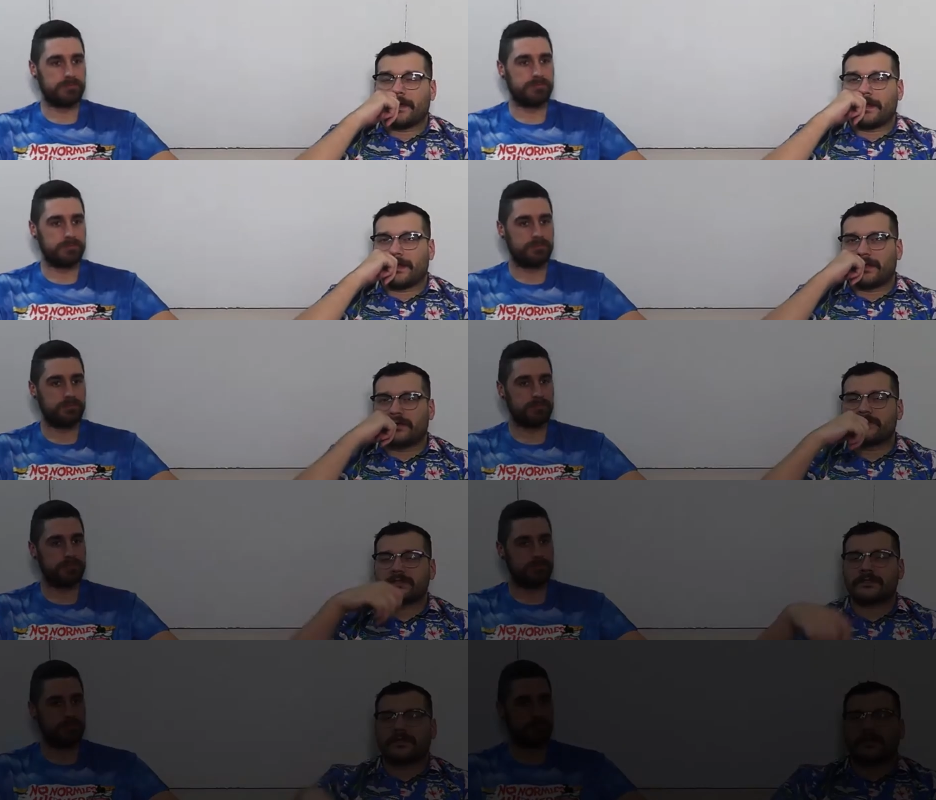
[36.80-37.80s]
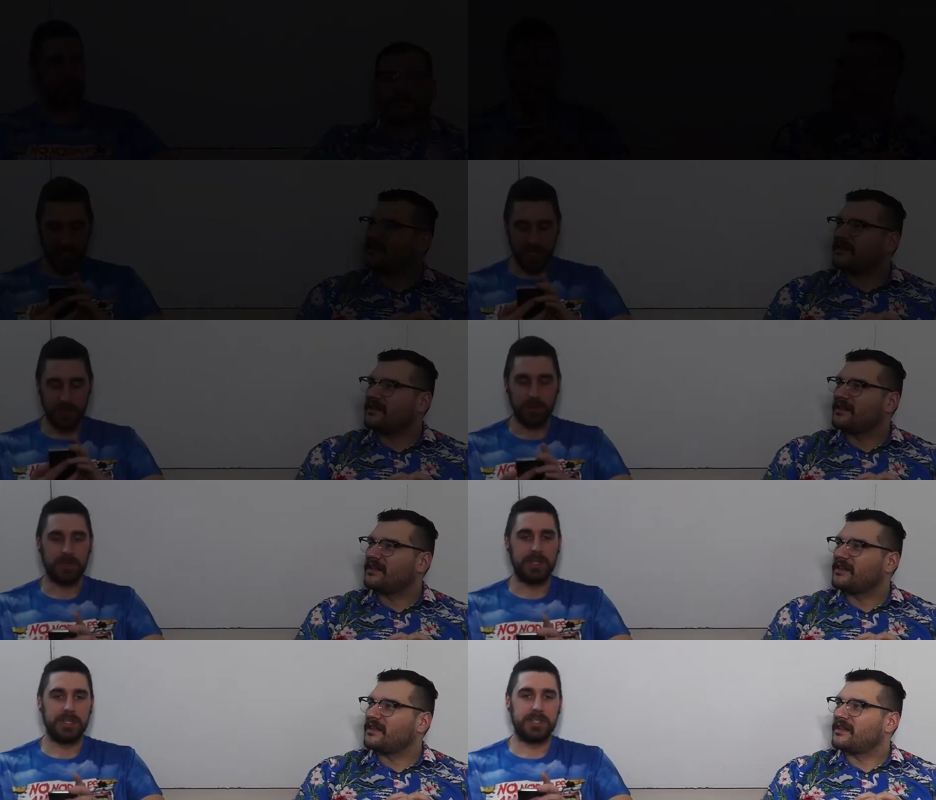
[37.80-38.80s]
Speaker 1: and uh, oh,
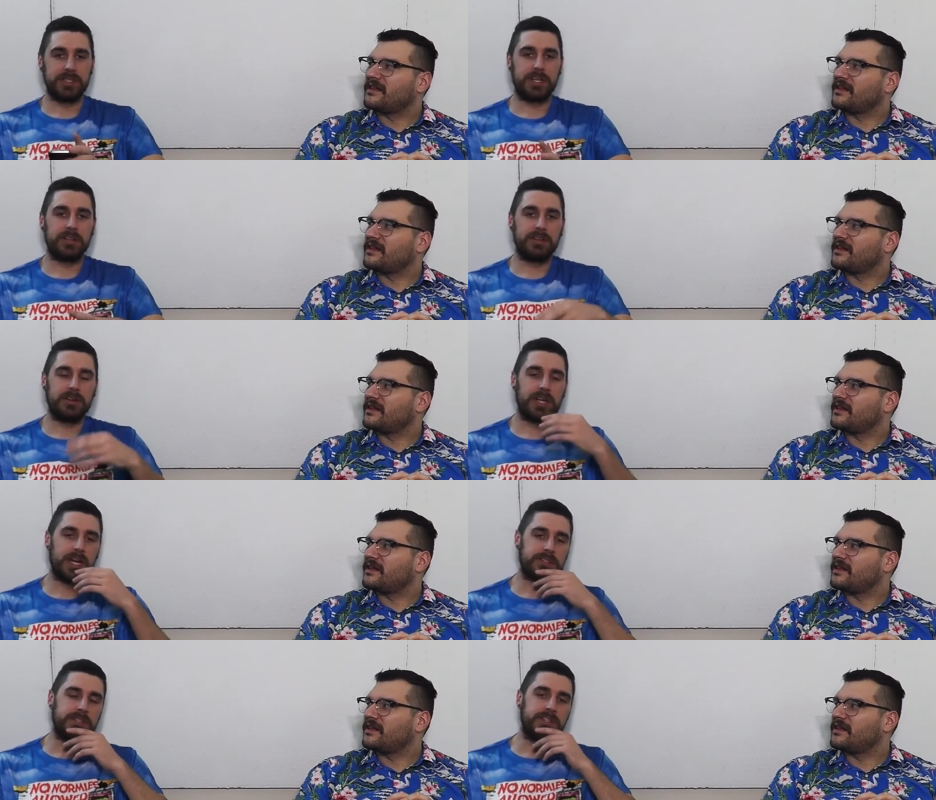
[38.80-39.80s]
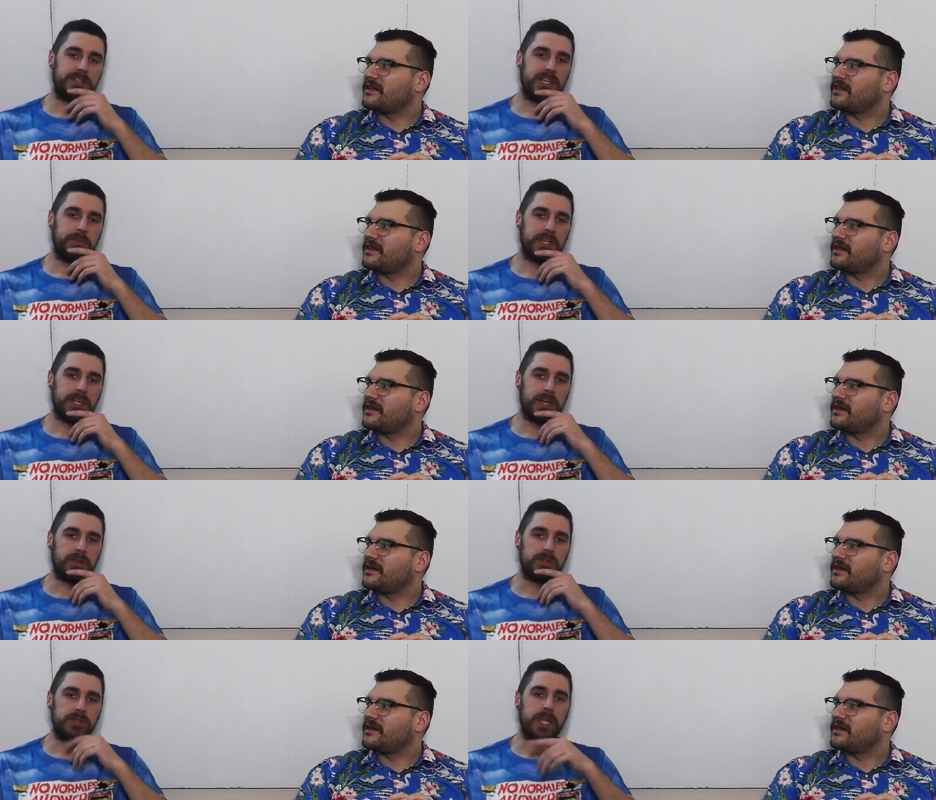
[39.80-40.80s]
just out of curiosity, does anybody
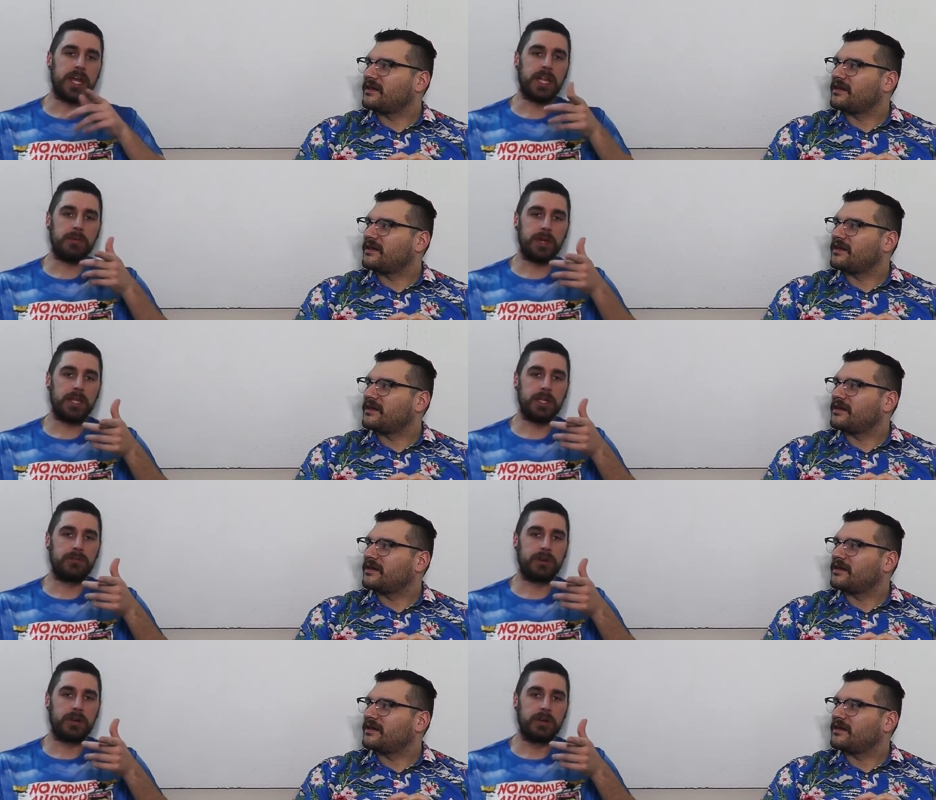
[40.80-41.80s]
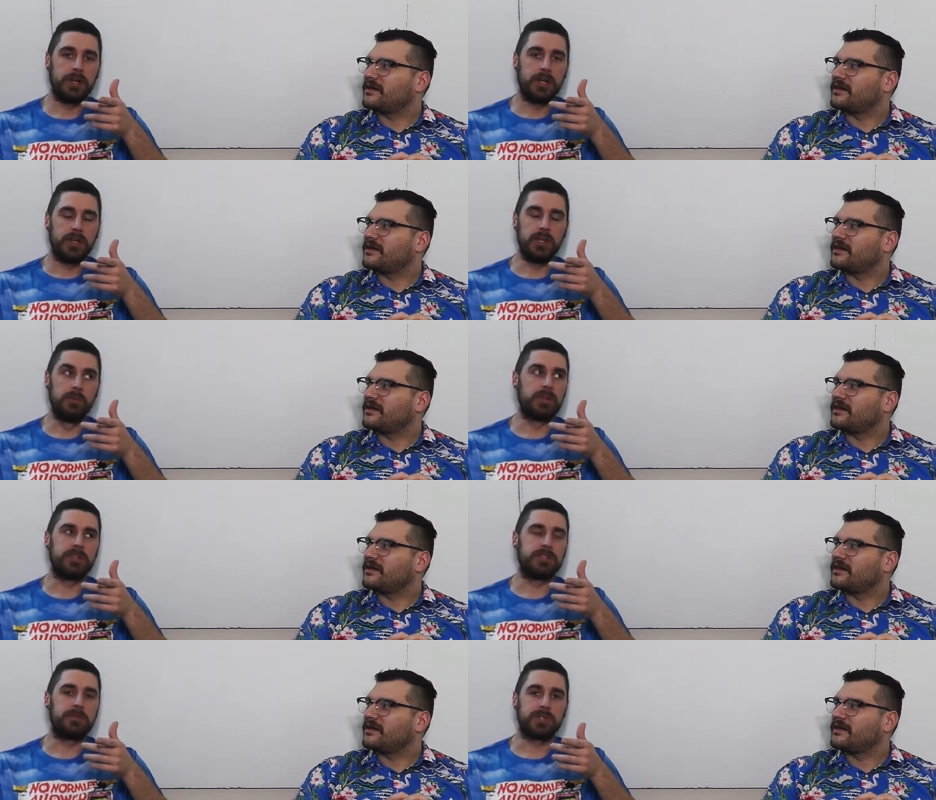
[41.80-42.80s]
else, any any of our
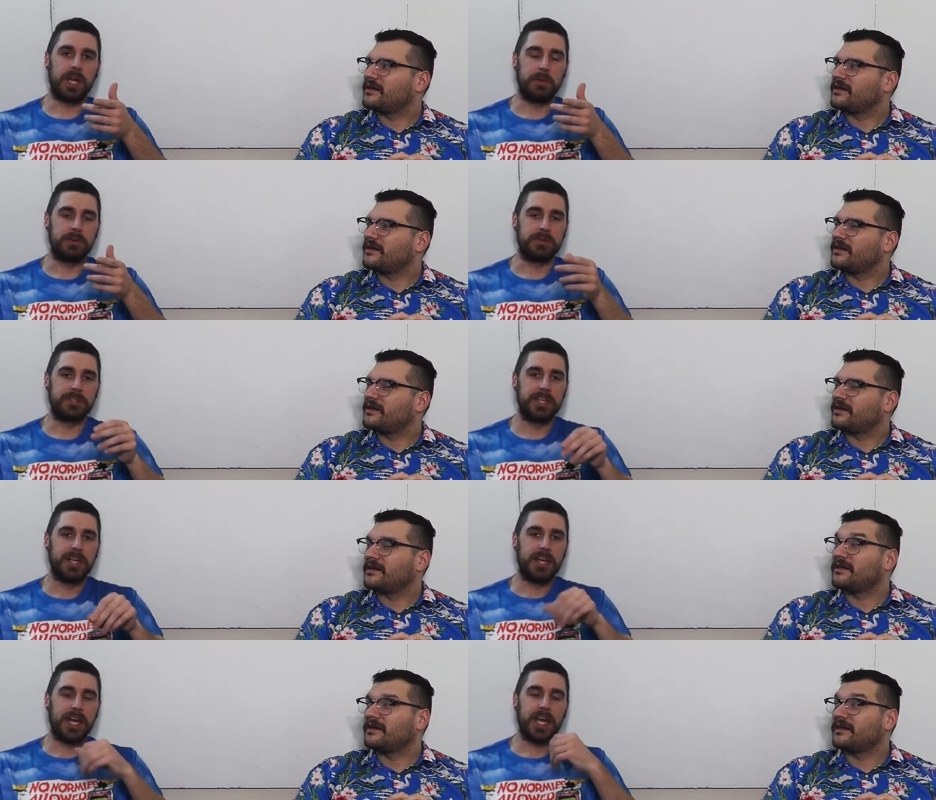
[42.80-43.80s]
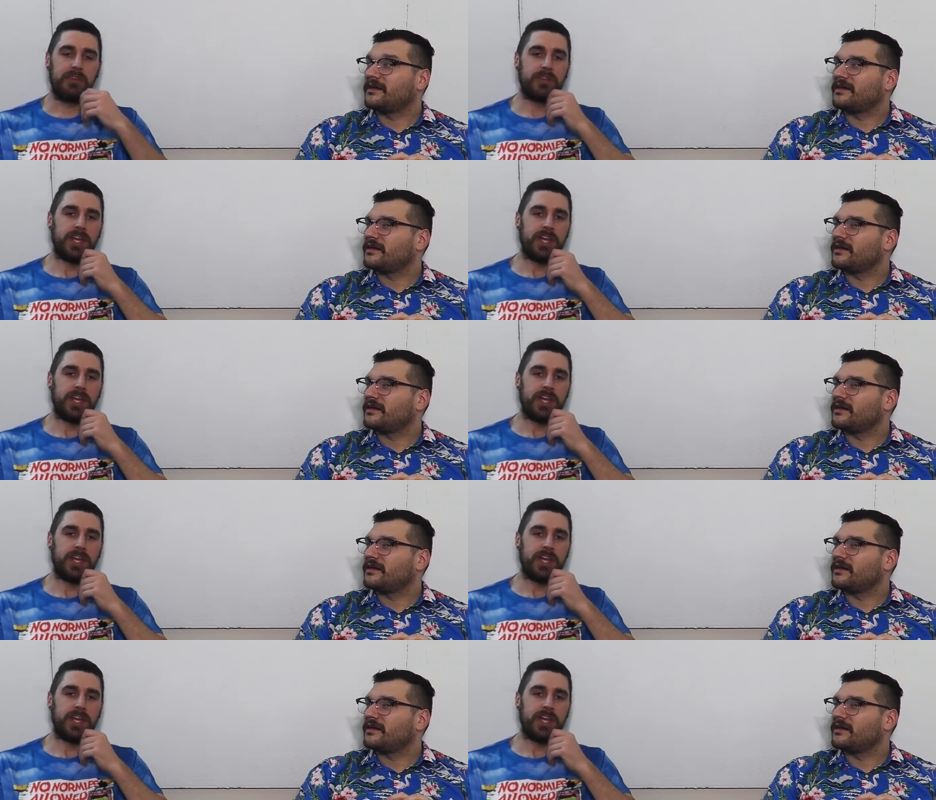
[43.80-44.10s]
numerous subscribers, have